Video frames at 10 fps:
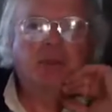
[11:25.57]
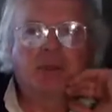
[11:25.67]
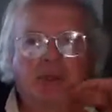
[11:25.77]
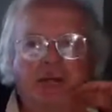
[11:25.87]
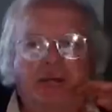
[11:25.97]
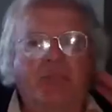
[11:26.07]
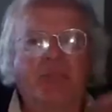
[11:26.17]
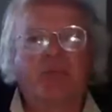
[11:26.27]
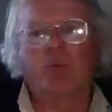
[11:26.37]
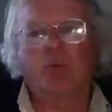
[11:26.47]
I don't
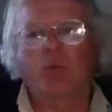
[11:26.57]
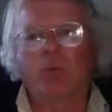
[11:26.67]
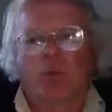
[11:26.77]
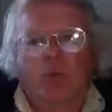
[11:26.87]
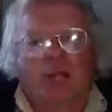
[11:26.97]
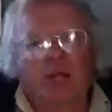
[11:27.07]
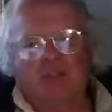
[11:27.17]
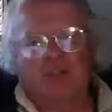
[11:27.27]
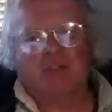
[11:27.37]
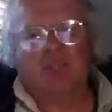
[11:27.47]
think we would have a
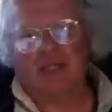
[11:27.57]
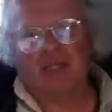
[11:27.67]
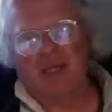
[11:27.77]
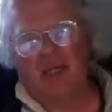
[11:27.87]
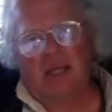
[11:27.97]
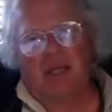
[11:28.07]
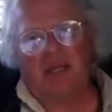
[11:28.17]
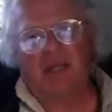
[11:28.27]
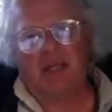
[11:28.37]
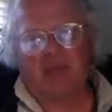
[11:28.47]
chance. I think